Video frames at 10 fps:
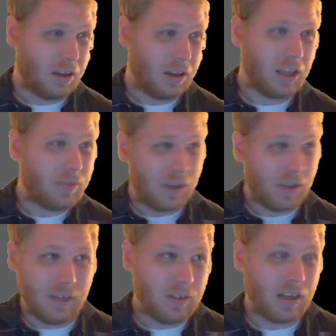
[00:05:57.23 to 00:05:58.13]

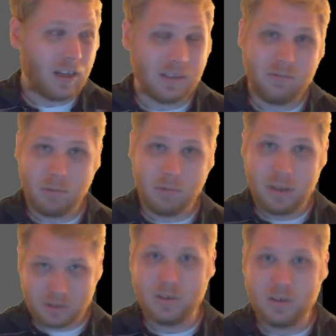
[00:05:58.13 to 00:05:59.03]
Given that it's
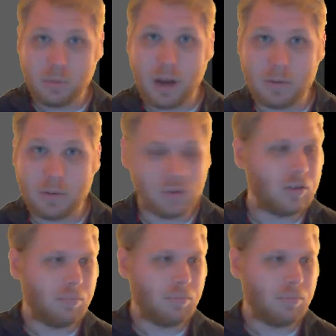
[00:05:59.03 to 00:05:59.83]
within certain parameters, you can